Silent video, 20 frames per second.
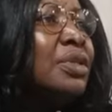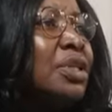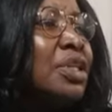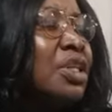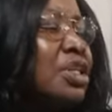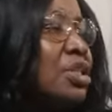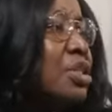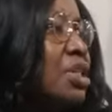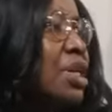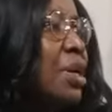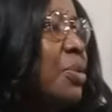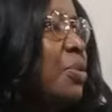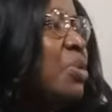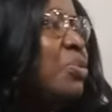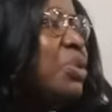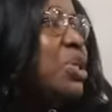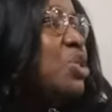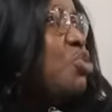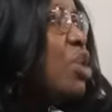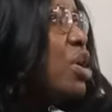It's not that
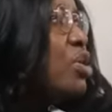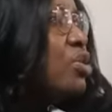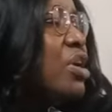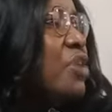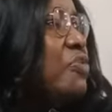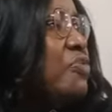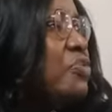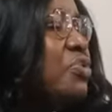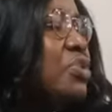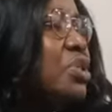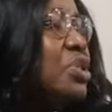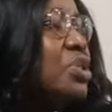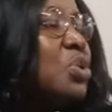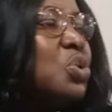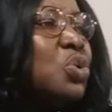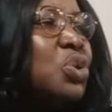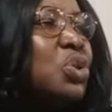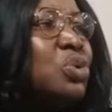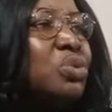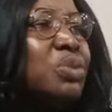when we try other food, it's
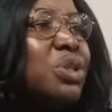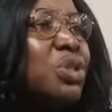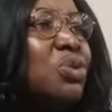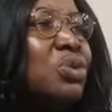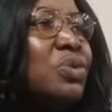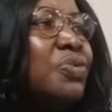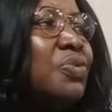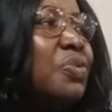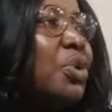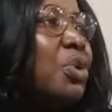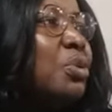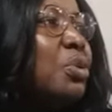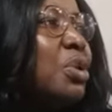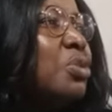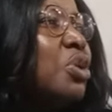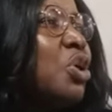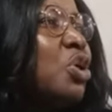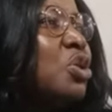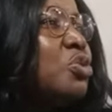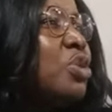not going to be good for us, but
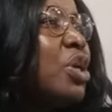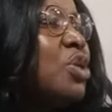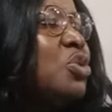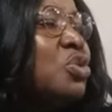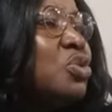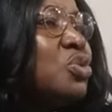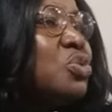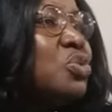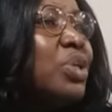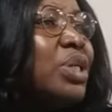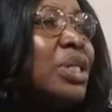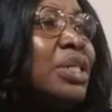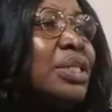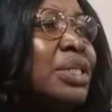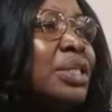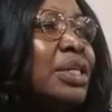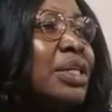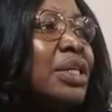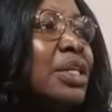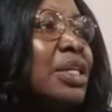because we are used to it,
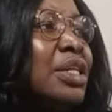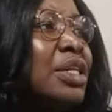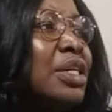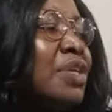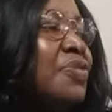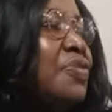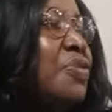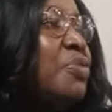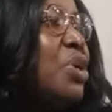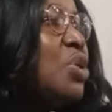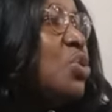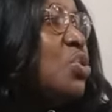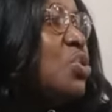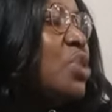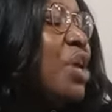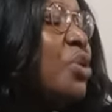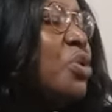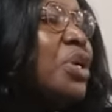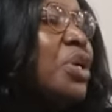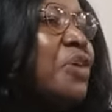even when you
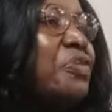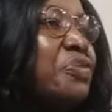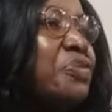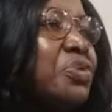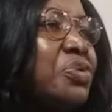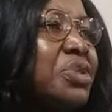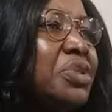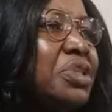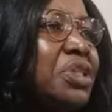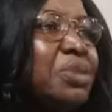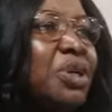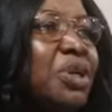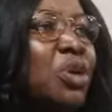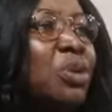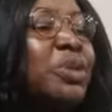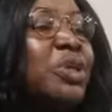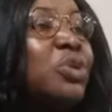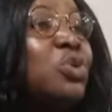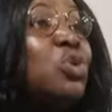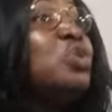try other food, it may
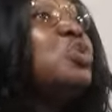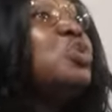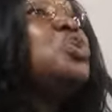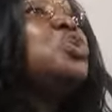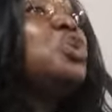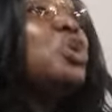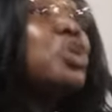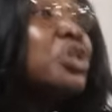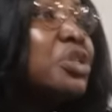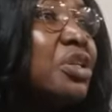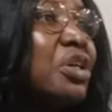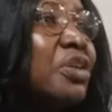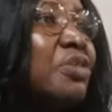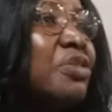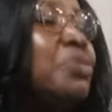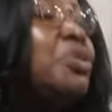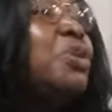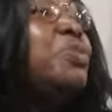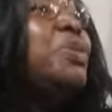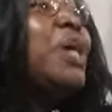not be good to
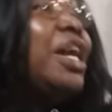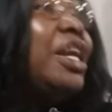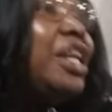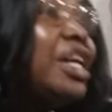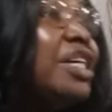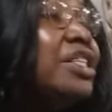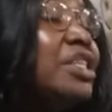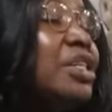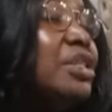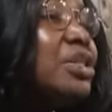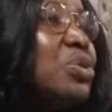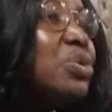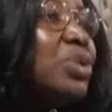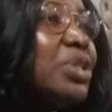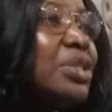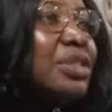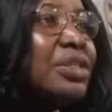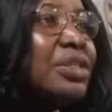yourself. You may be allergic to it.